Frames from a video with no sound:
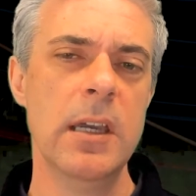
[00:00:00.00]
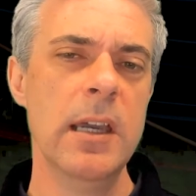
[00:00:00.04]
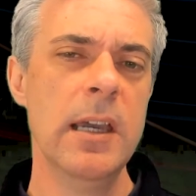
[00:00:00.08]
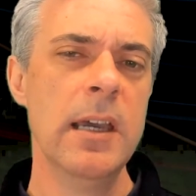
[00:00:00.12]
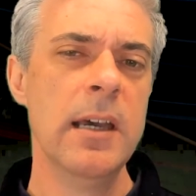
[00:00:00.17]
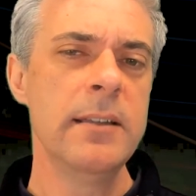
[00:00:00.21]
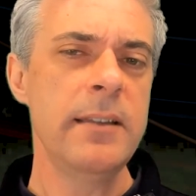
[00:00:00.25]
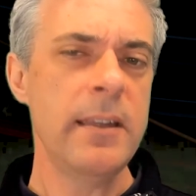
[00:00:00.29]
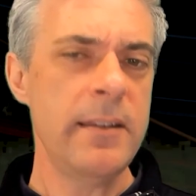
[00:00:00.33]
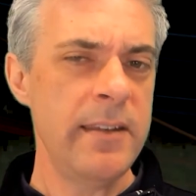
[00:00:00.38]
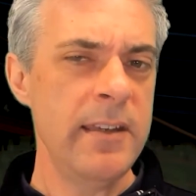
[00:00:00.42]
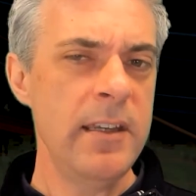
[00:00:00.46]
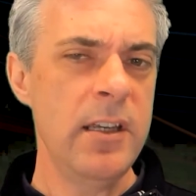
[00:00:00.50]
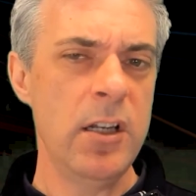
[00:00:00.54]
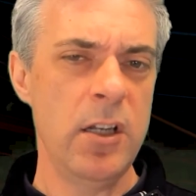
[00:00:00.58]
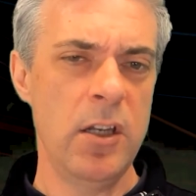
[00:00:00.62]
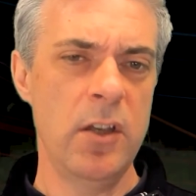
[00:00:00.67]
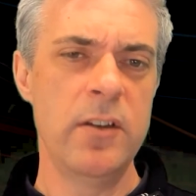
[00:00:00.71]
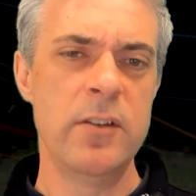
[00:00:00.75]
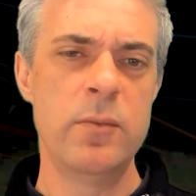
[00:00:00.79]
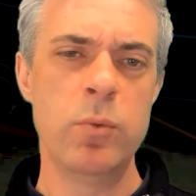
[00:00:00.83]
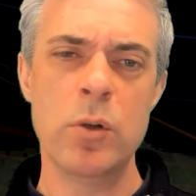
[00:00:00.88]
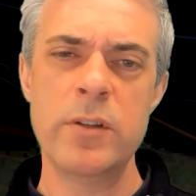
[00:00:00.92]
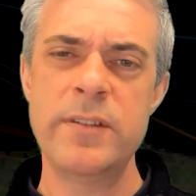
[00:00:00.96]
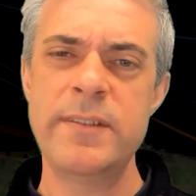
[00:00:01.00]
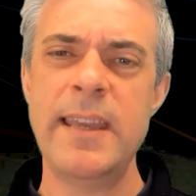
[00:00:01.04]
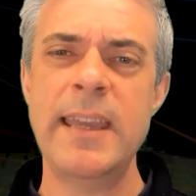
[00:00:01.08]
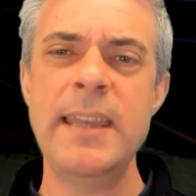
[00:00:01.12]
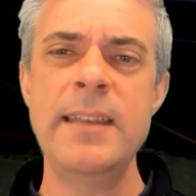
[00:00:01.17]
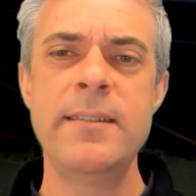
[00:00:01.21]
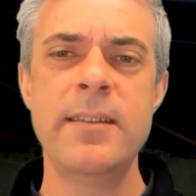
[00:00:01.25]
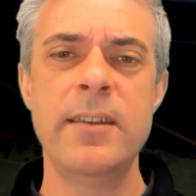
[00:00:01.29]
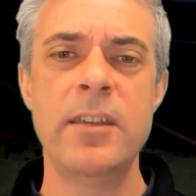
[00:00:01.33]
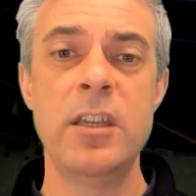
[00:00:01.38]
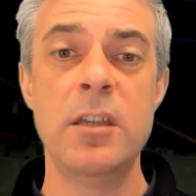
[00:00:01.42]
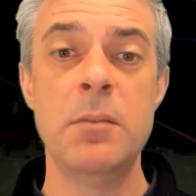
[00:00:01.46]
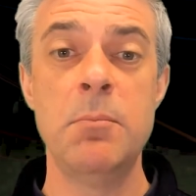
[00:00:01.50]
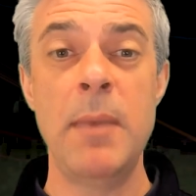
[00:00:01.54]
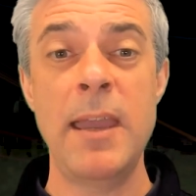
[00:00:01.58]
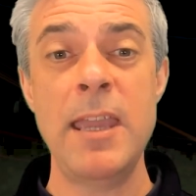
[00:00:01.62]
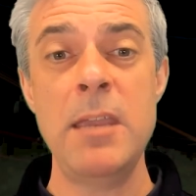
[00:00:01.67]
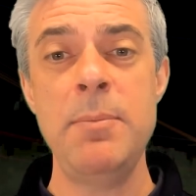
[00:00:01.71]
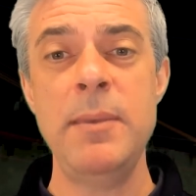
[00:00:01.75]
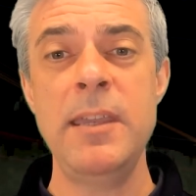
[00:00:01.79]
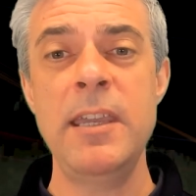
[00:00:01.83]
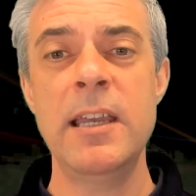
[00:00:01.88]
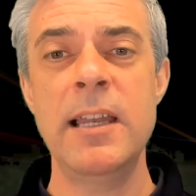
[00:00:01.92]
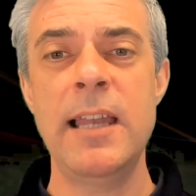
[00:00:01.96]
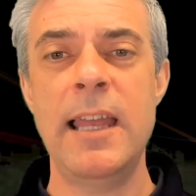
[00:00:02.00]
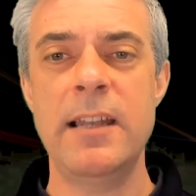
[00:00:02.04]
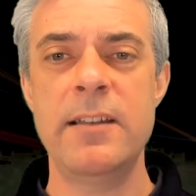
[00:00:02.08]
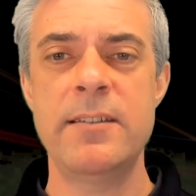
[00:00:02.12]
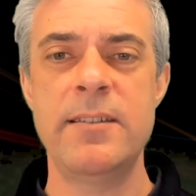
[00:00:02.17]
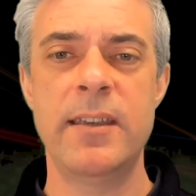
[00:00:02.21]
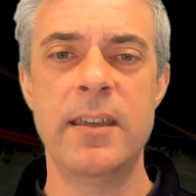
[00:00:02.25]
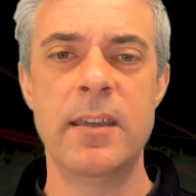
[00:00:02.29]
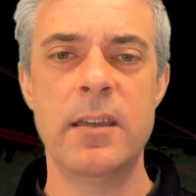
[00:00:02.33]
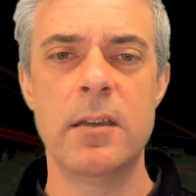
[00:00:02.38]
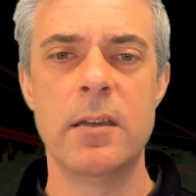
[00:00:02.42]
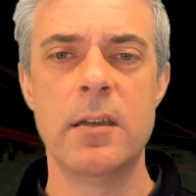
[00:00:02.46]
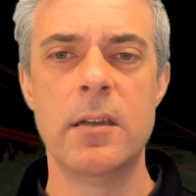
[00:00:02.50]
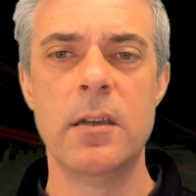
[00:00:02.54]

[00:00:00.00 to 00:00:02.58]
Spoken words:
This includes what data you may be collecting,